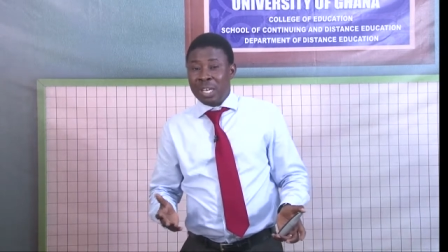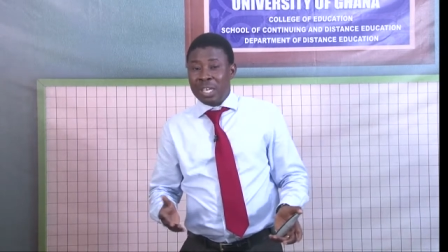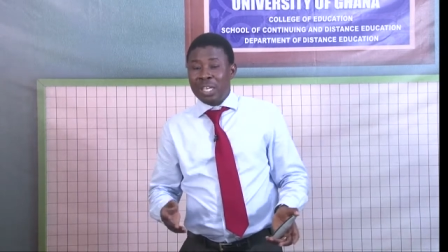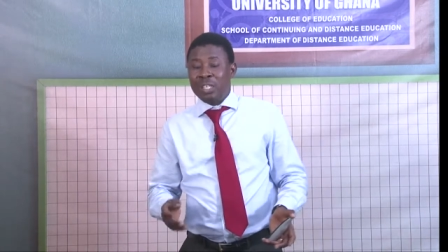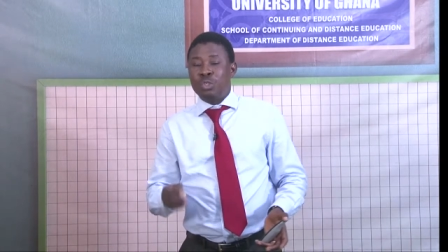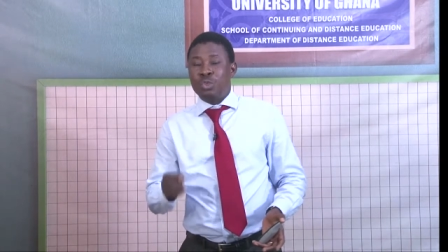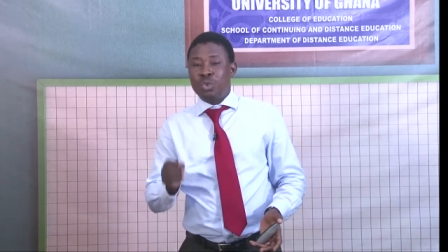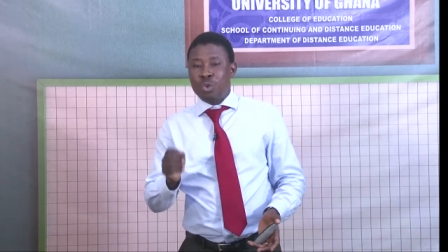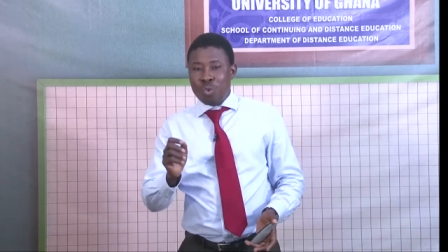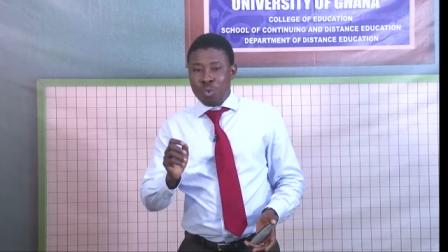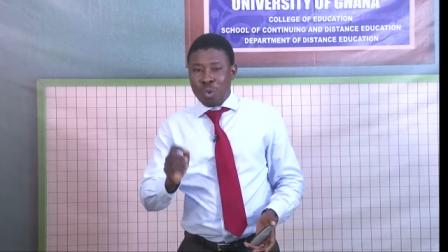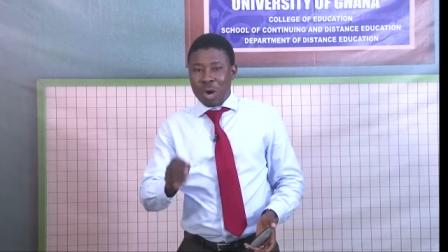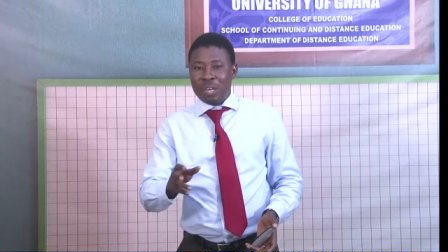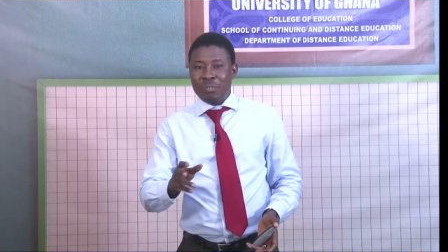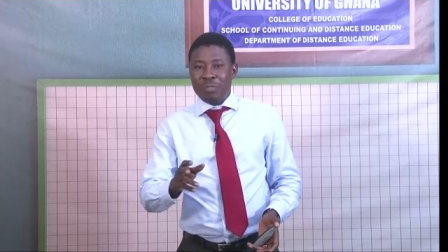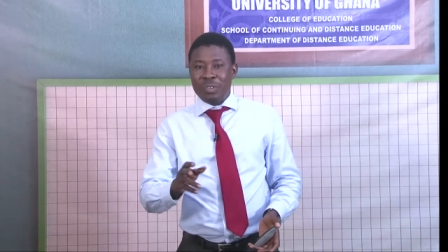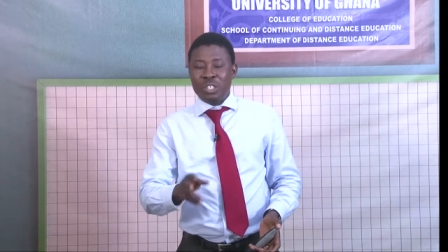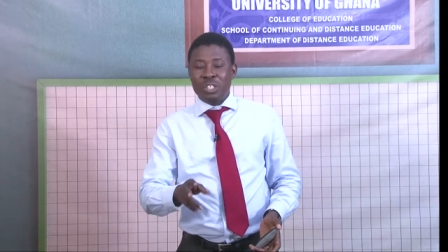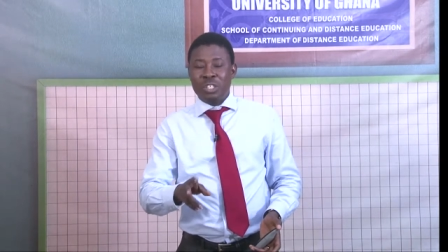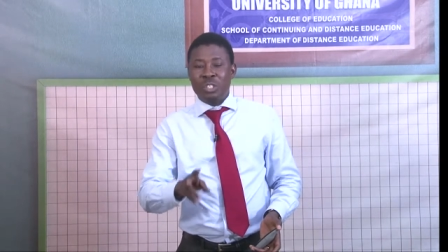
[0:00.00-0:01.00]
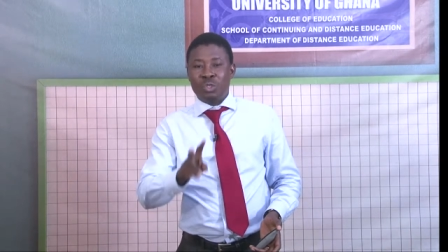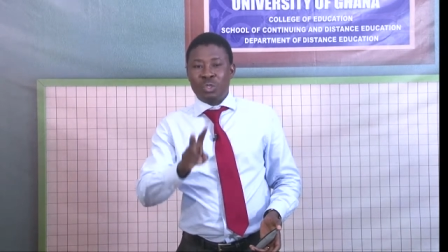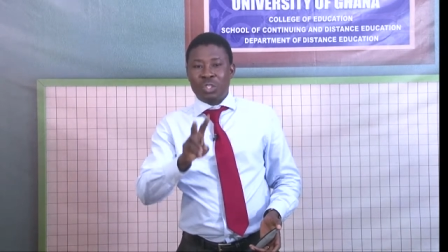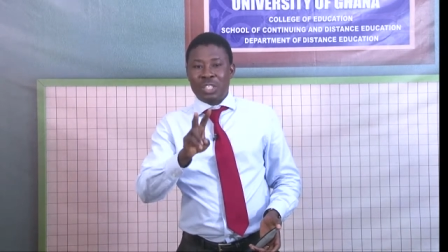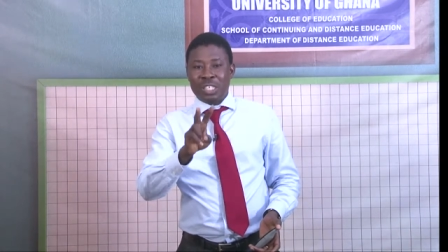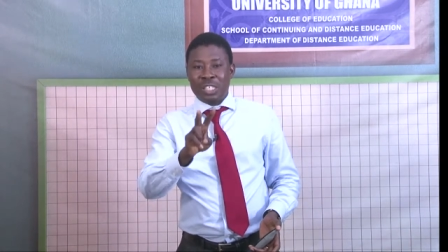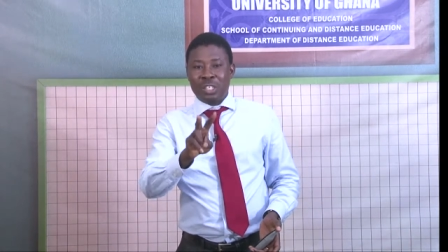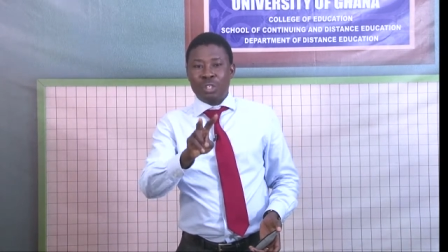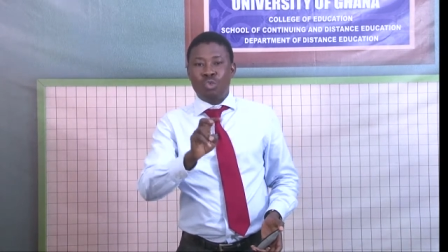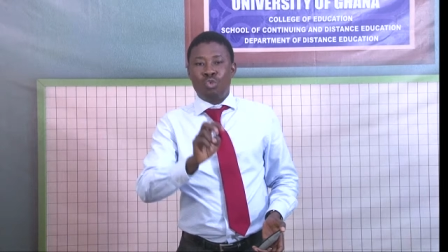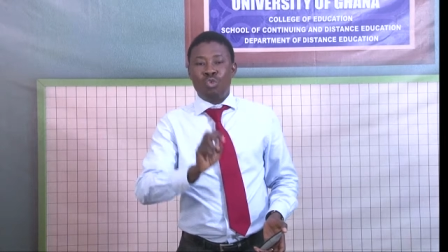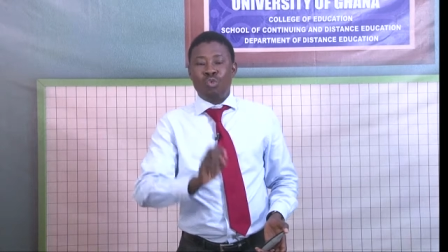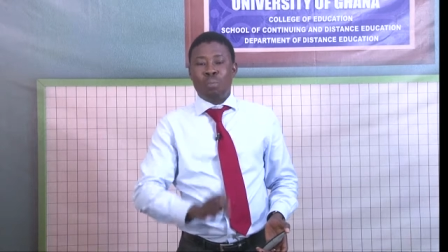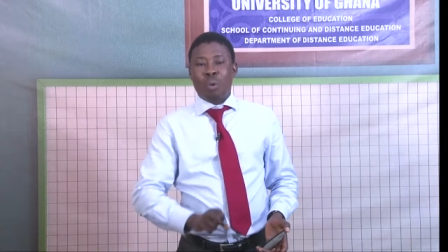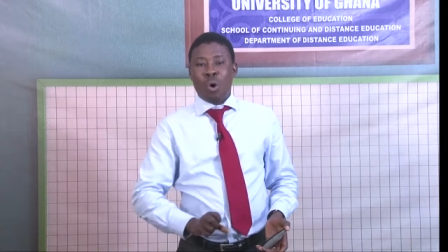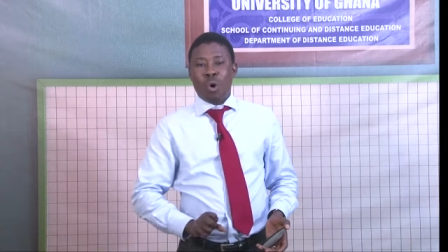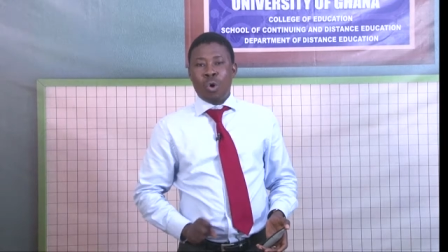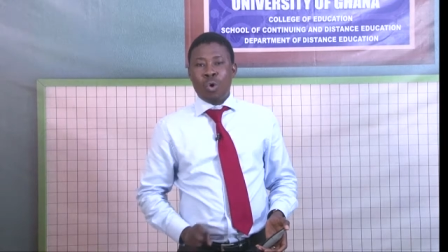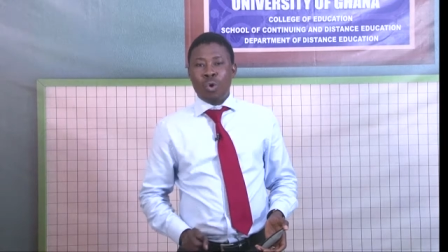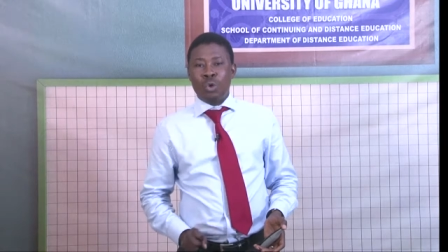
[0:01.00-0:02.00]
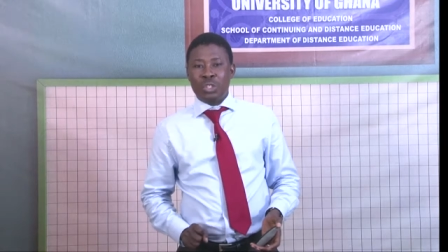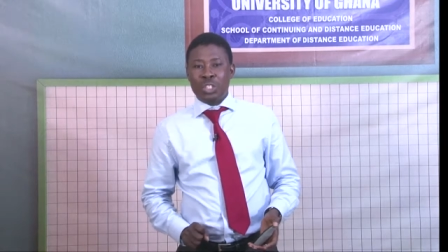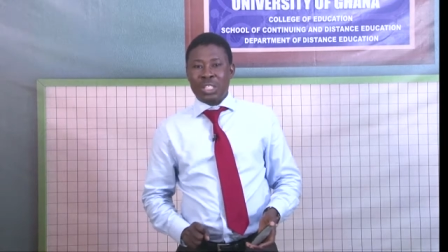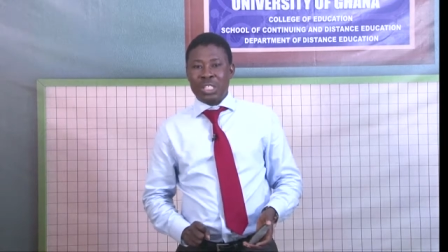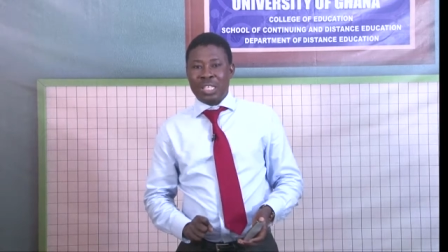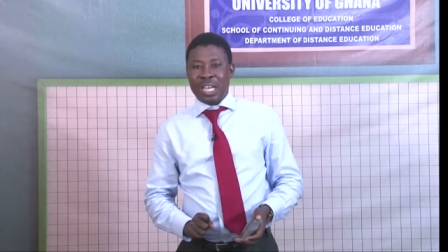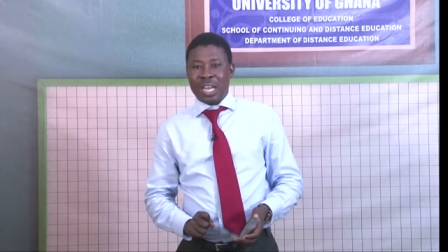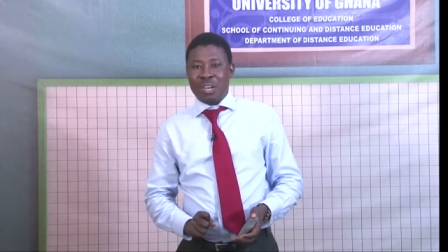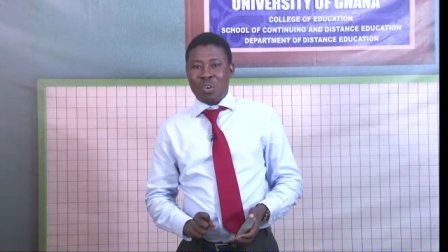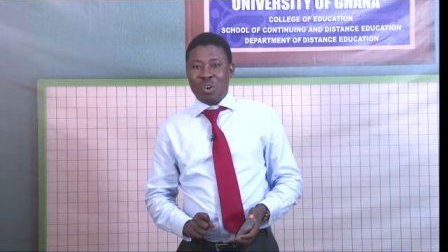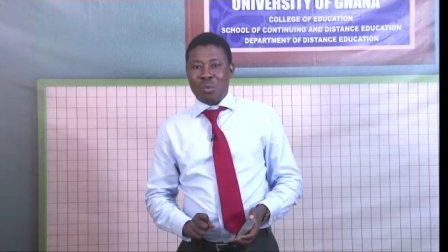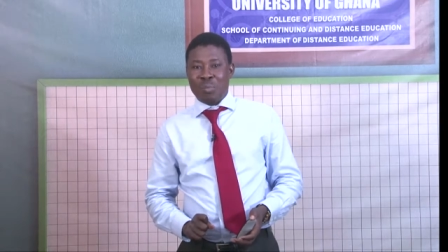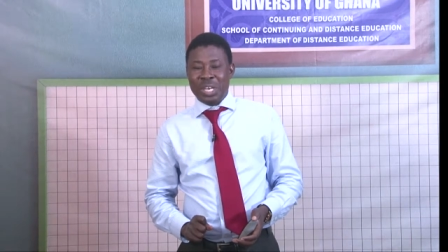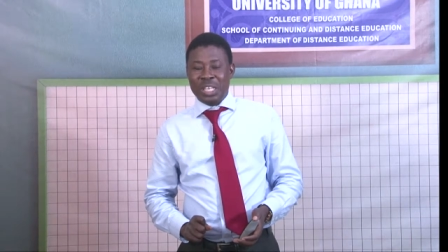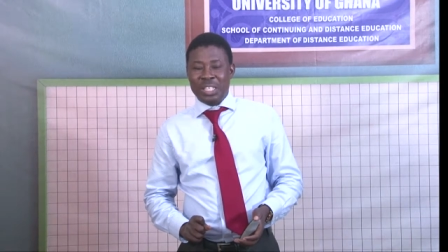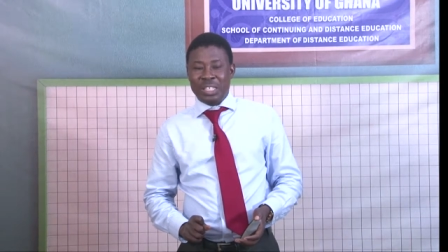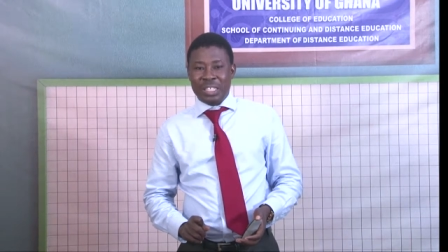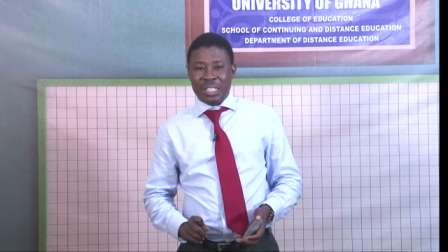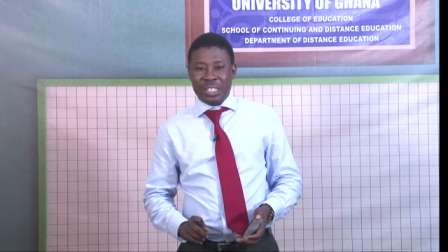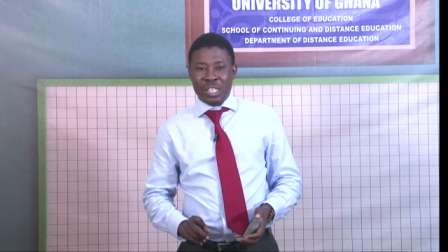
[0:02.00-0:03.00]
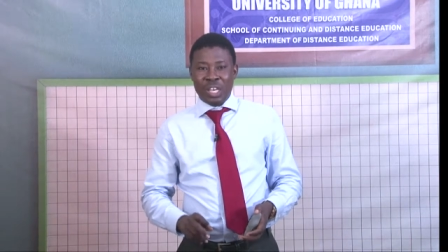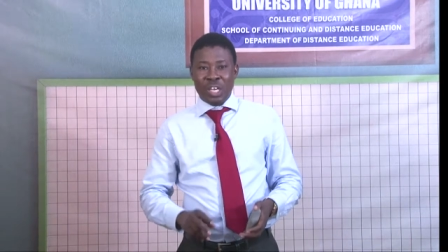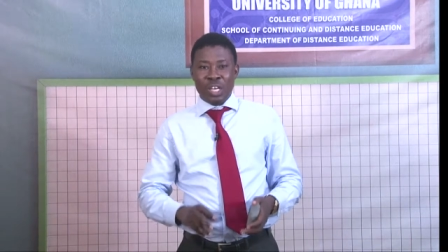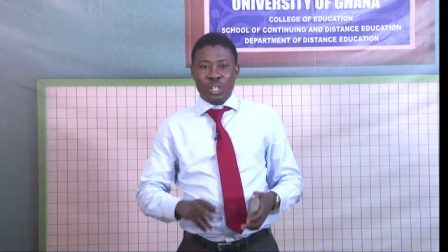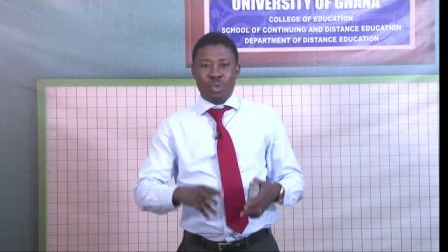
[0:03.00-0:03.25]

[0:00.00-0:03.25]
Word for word: it took World Vision to sink two boreholes in that community